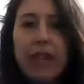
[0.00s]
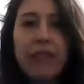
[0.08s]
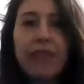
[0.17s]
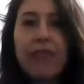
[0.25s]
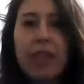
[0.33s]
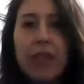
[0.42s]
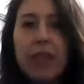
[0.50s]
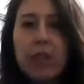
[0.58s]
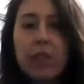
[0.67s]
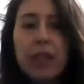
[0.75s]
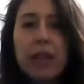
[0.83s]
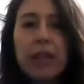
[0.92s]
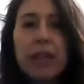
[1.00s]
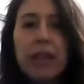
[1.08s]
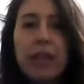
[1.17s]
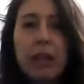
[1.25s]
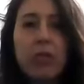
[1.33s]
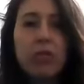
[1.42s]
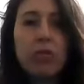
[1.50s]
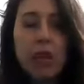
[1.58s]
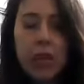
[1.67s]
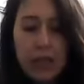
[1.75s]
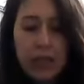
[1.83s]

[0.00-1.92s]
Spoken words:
like flakes or anything else.